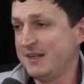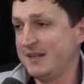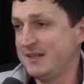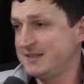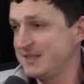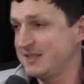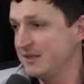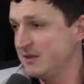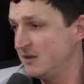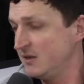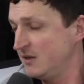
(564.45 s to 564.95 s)

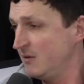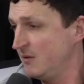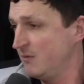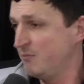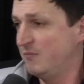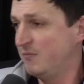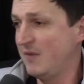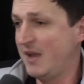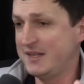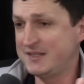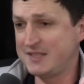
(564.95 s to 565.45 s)
It's
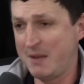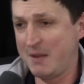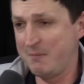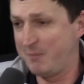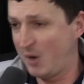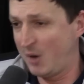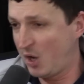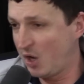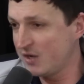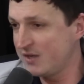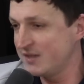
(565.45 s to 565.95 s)
a
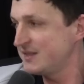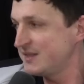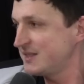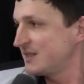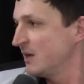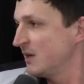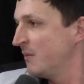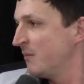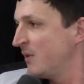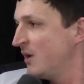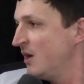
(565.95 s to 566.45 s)

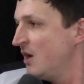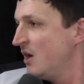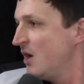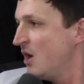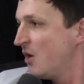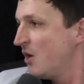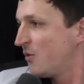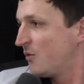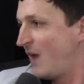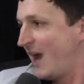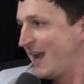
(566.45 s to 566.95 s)
burdensome
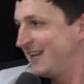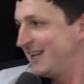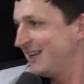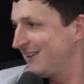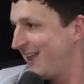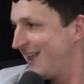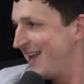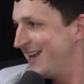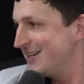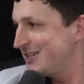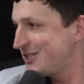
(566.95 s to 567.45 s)

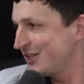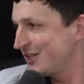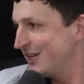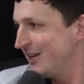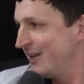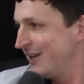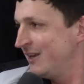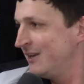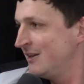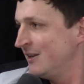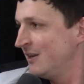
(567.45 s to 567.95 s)

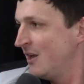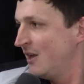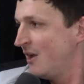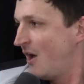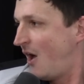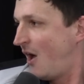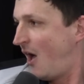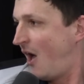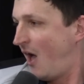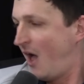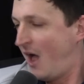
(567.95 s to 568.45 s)
regulation
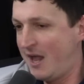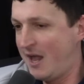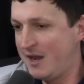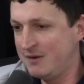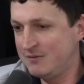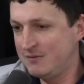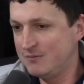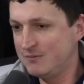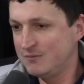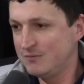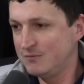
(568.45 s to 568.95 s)

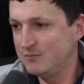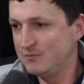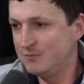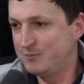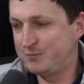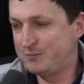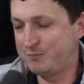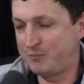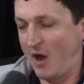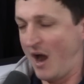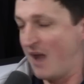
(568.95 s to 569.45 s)
on
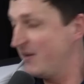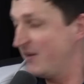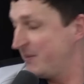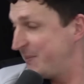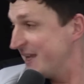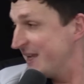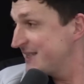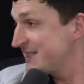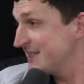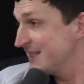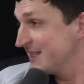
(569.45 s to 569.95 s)
private
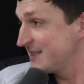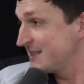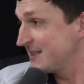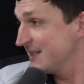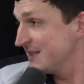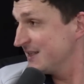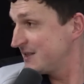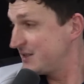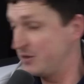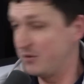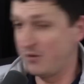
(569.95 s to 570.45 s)

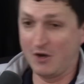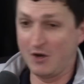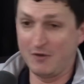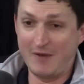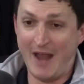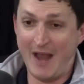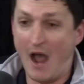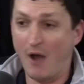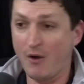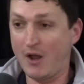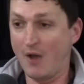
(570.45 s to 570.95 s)
businesses who are
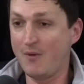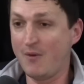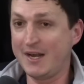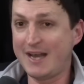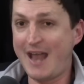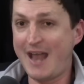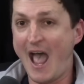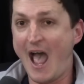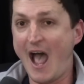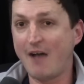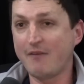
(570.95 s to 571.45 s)
now going
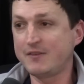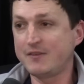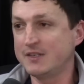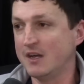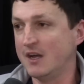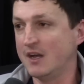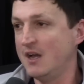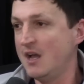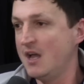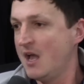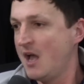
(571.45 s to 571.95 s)
to have
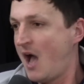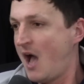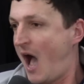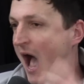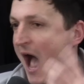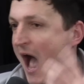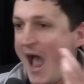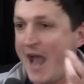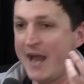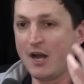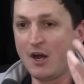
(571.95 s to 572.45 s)
to
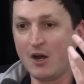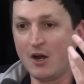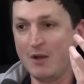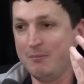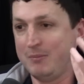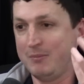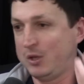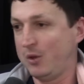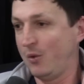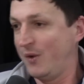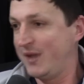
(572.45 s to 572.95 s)
hire
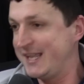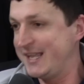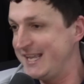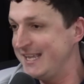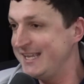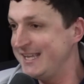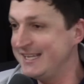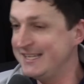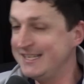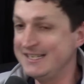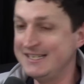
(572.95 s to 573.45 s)

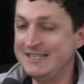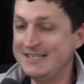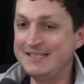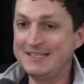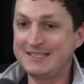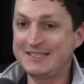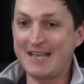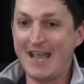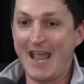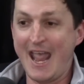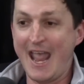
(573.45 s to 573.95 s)

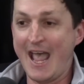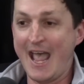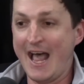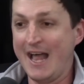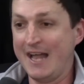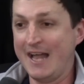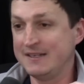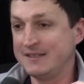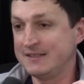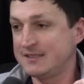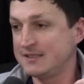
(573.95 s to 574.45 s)
employees
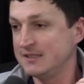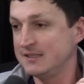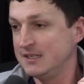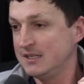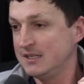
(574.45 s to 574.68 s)
and